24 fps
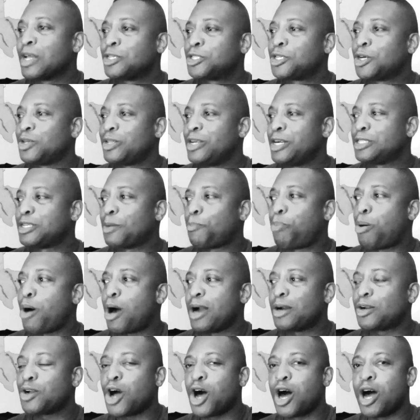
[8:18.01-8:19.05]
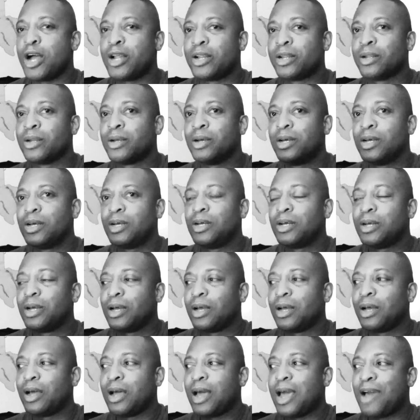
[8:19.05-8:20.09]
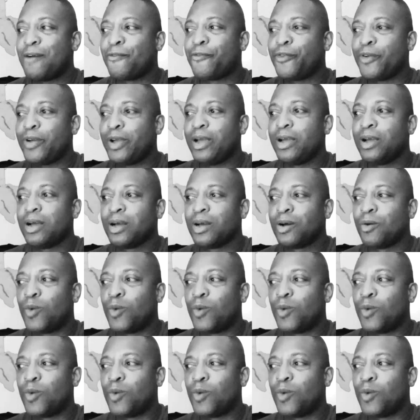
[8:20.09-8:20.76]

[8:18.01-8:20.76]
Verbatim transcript: So there's a part on every